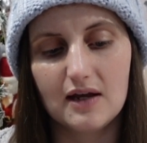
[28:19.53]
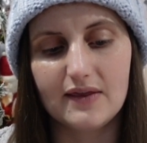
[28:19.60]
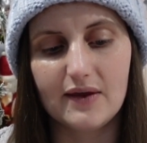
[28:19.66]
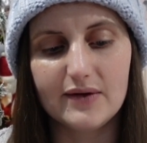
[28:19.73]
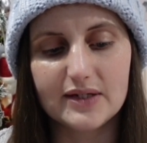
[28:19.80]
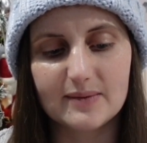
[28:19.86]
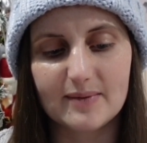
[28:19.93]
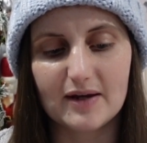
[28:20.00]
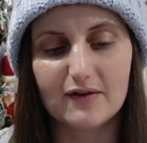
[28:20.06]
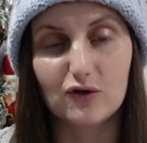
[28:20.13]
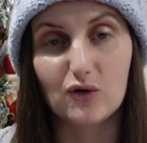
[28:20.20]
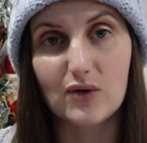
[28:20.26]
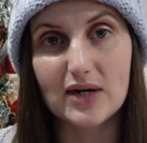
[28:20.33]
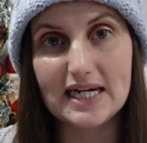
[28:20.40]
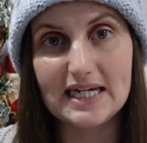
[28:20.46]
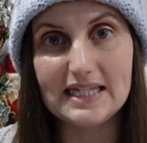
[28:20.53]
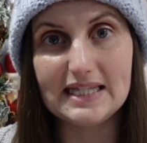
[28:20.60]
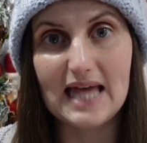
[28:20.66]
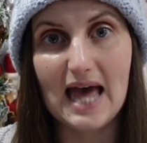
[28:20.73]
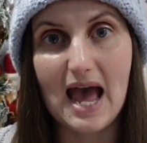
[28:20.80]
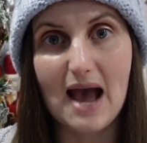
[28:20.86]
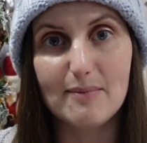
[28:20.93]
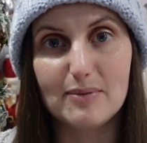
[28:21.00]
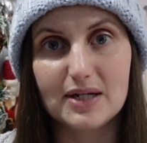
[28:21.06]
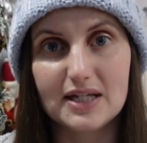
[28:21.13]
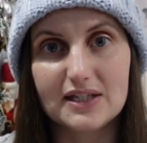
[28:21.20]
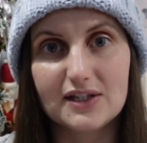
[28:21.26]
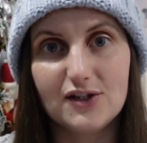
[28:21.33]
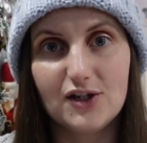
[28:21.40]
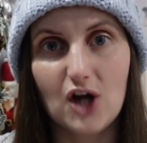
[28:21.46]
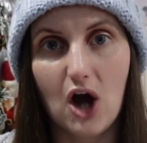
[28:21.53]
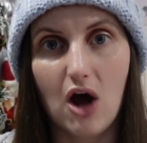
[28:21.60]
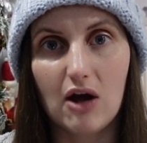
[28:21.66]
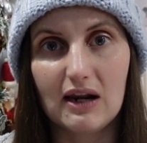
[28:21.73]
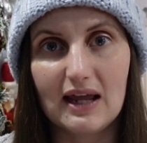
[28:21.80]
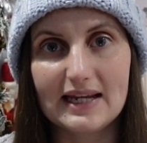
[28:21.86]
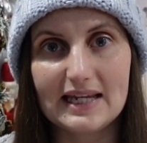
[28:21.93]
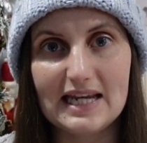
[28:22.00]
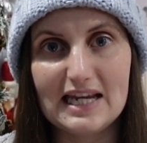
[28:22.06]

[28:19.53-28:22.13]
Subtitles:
There is a bit of green in there, but it's not like